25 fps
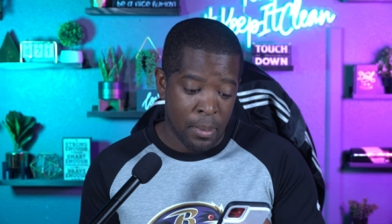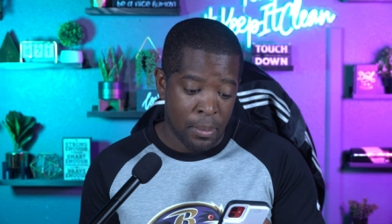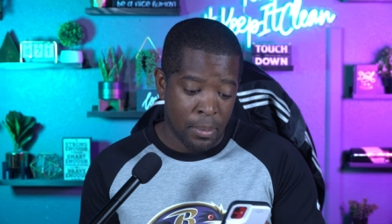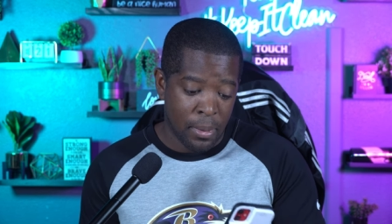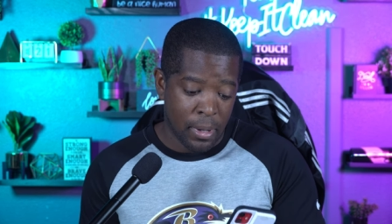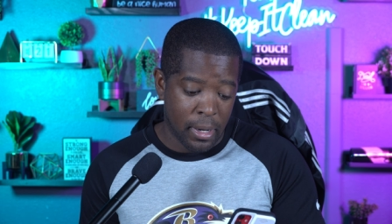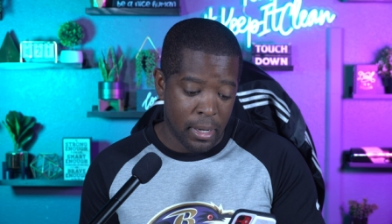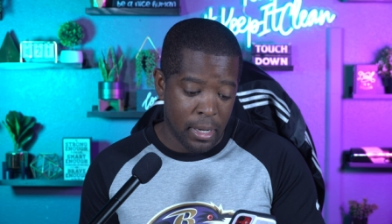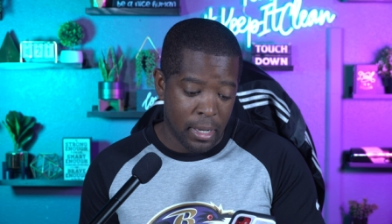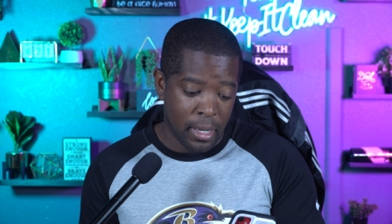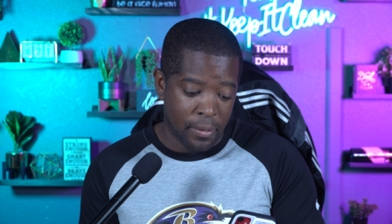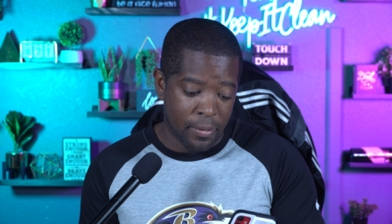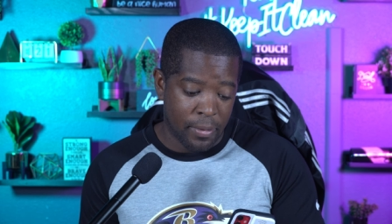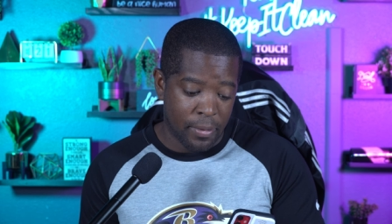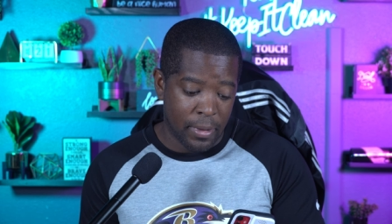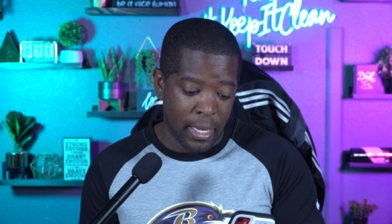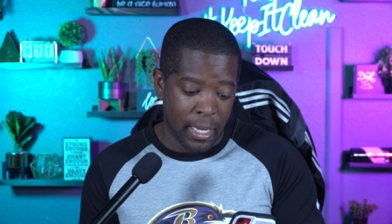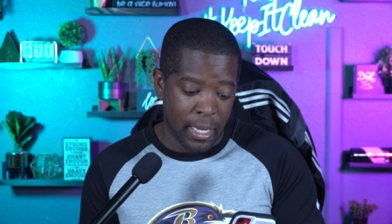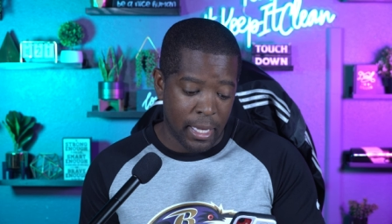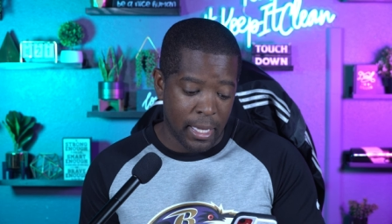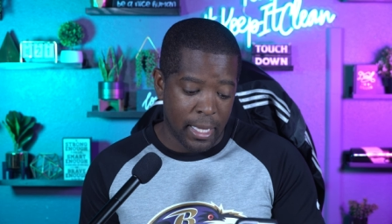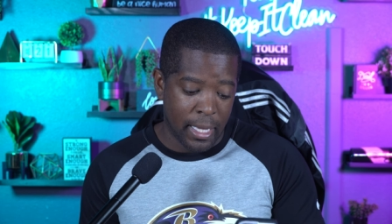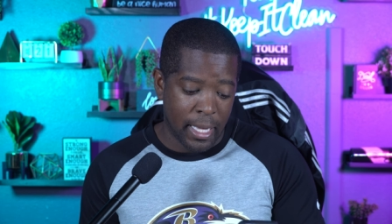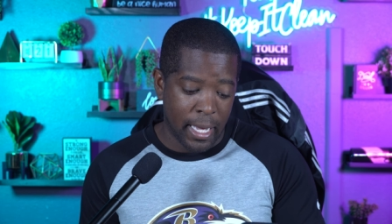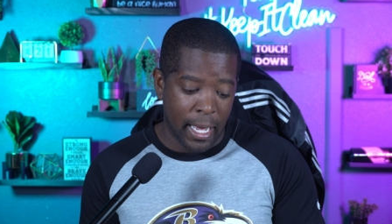but if
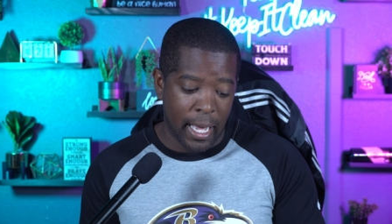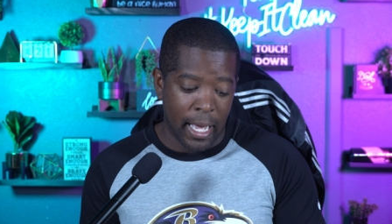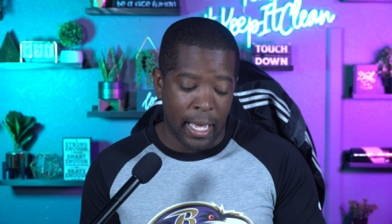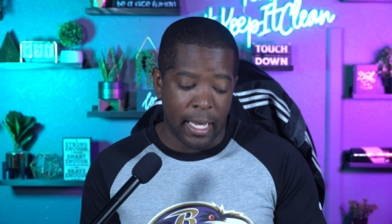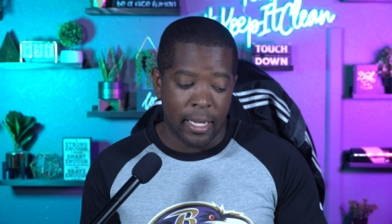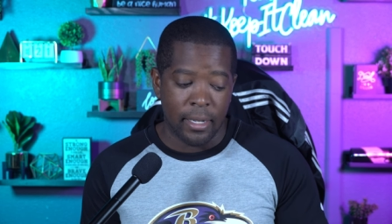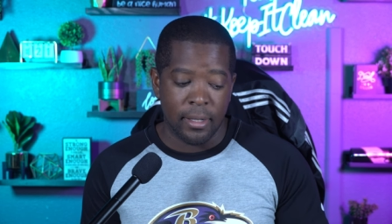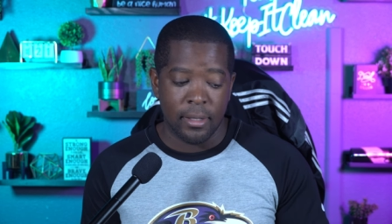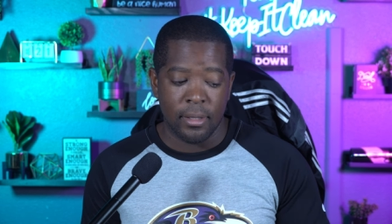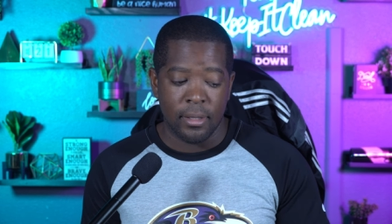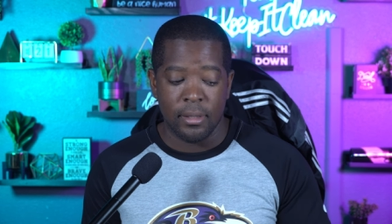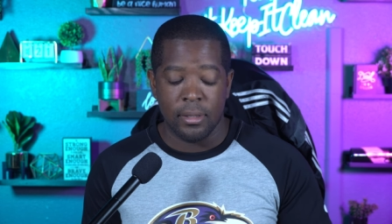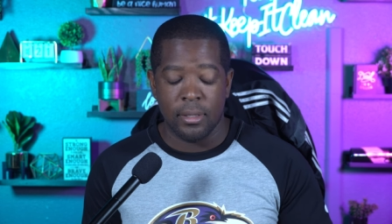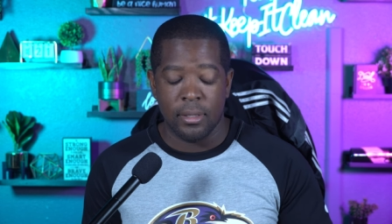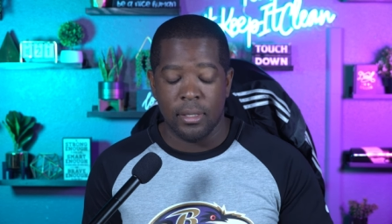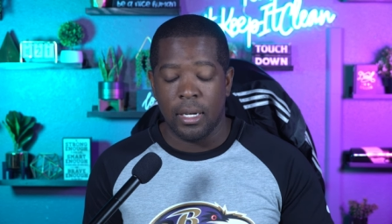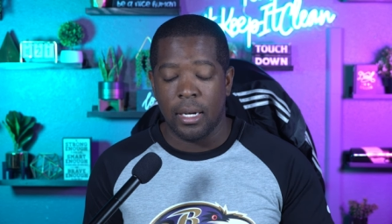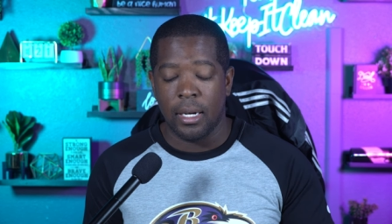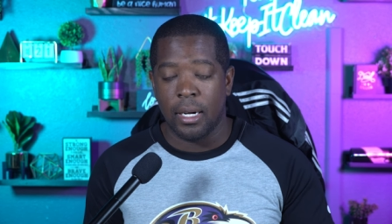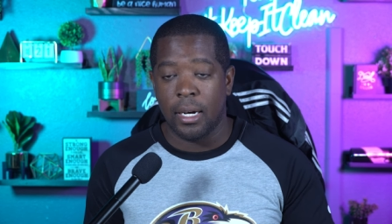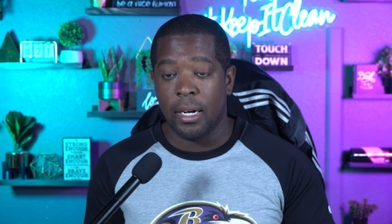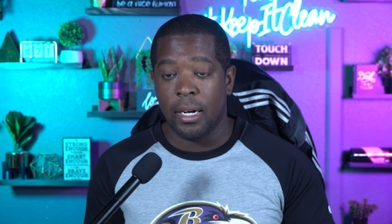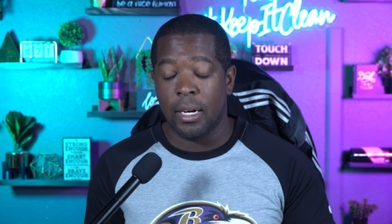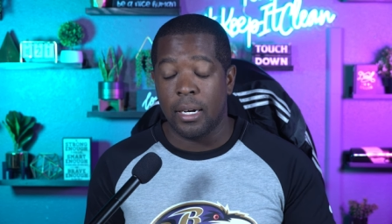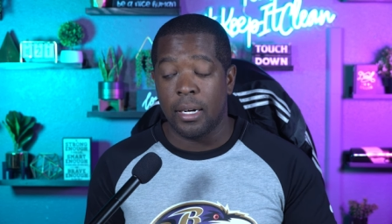they got
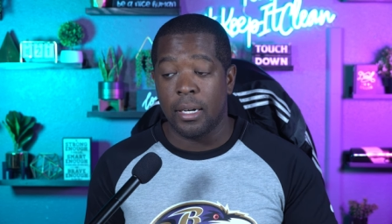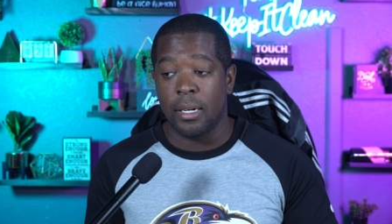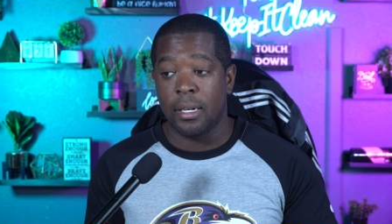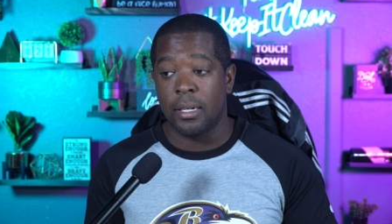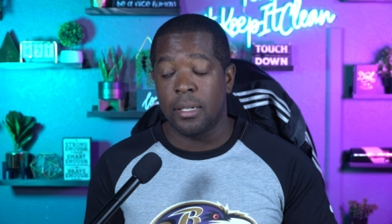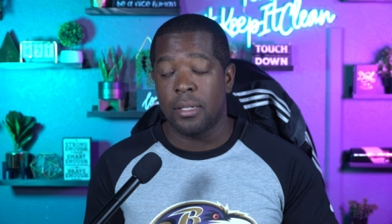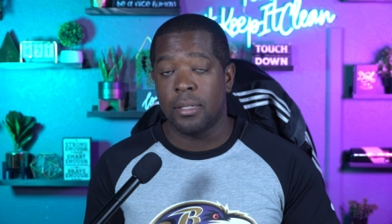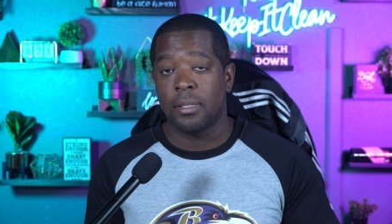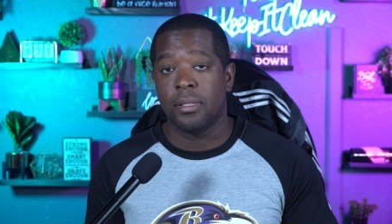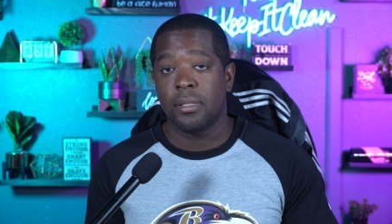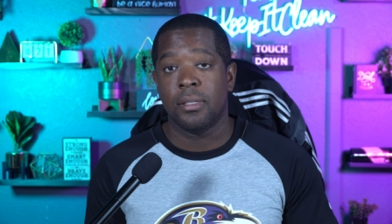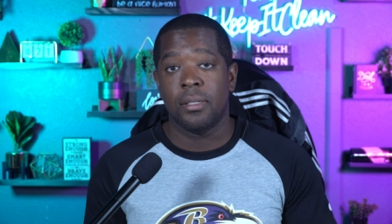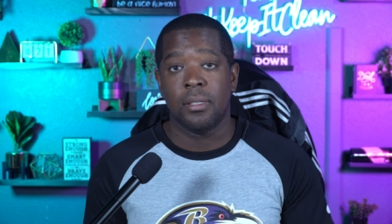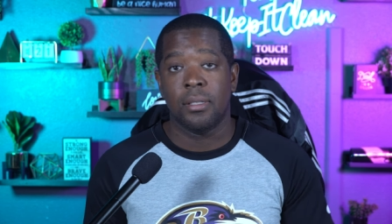uh